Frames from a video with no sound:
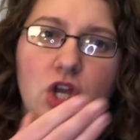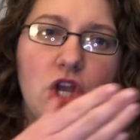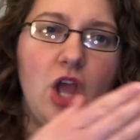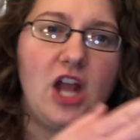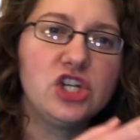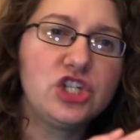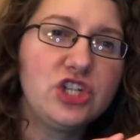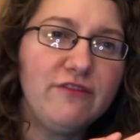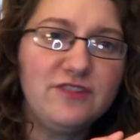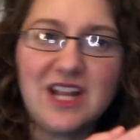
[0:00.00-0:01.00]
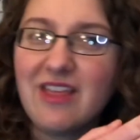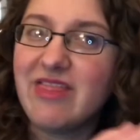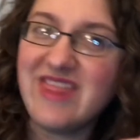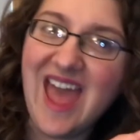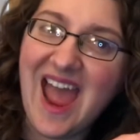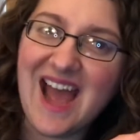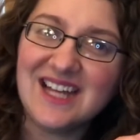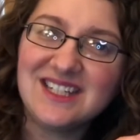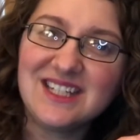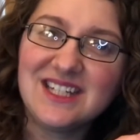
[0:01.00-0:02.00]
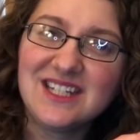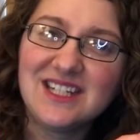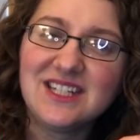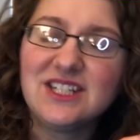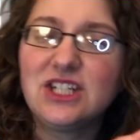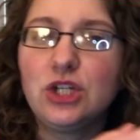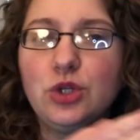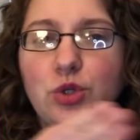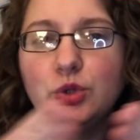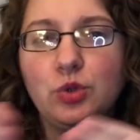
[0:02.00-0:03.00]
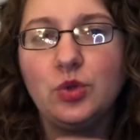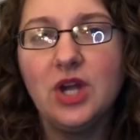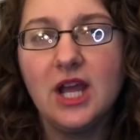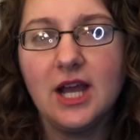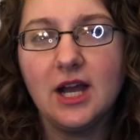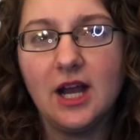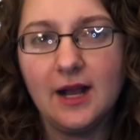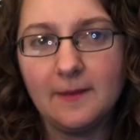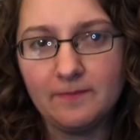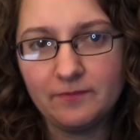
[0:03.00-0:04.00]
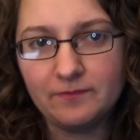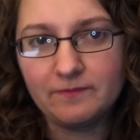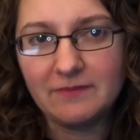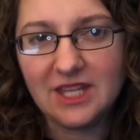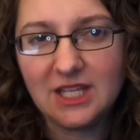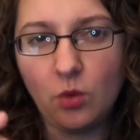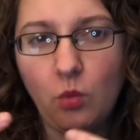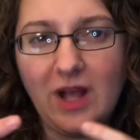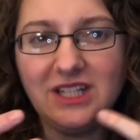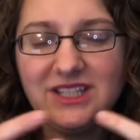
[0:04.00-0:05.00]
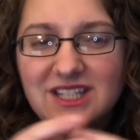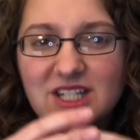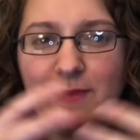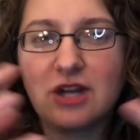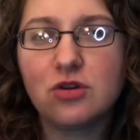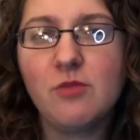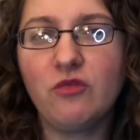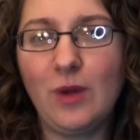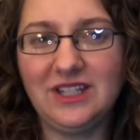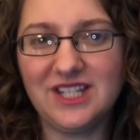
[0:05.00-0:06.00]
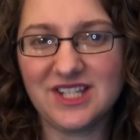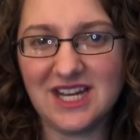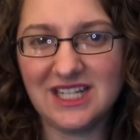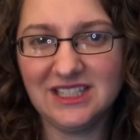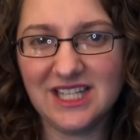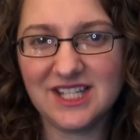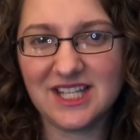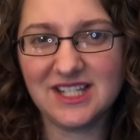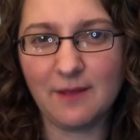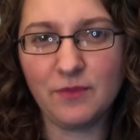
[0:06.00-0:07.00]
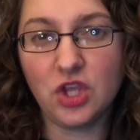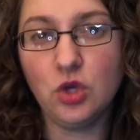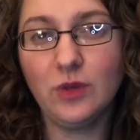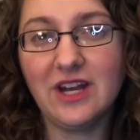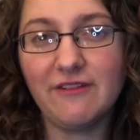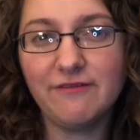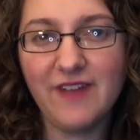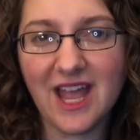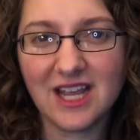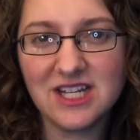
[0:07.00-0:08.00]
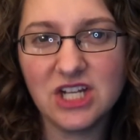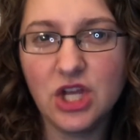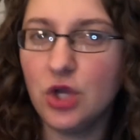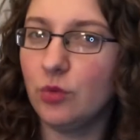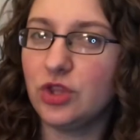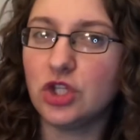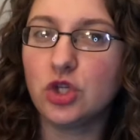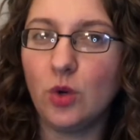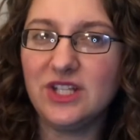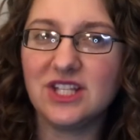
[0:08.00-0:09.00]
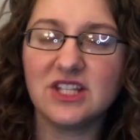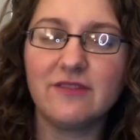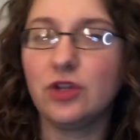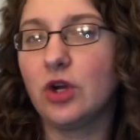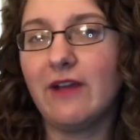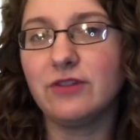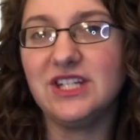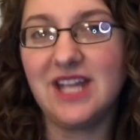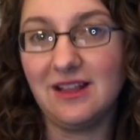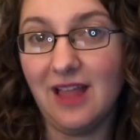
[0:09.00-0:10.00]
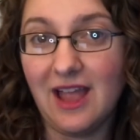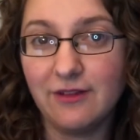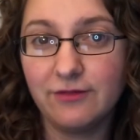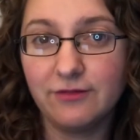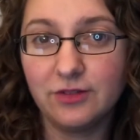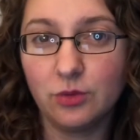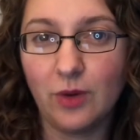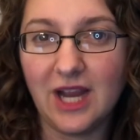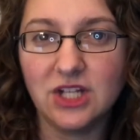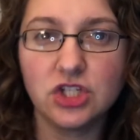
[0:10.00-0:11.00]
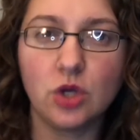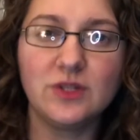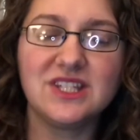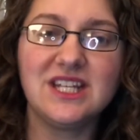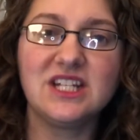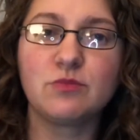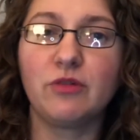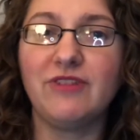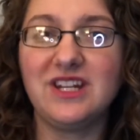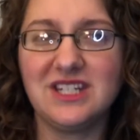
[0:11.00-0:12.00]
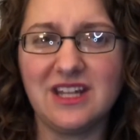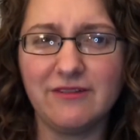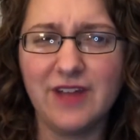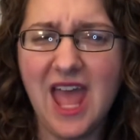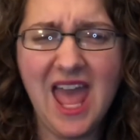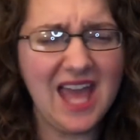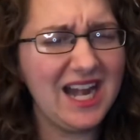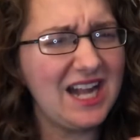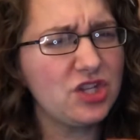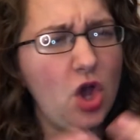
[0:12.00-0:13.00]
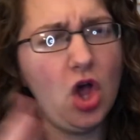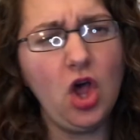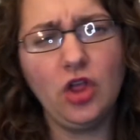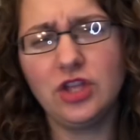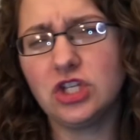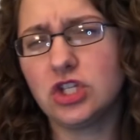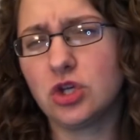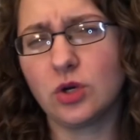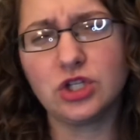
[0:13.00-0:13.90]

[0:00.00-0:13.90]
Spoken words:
and shifting that to the spectrum of wellness and illness is something you can affect with the choices of your everyday life. Right? So it's seen as preventative. And it has all these stories,